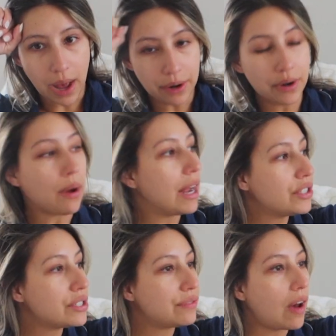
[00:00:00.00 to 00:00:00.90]
I don't know. I
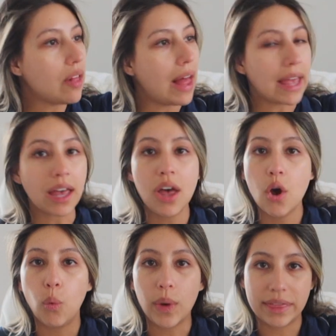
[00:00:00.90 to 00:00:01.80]
just felt like
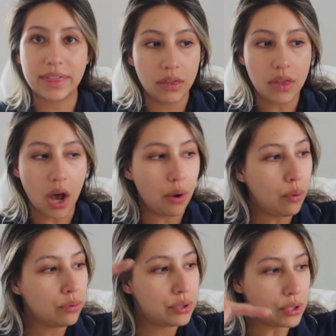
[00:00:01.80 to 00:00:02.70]
with
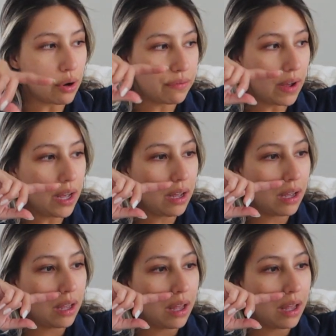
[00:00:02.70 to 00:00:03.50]
no sofa,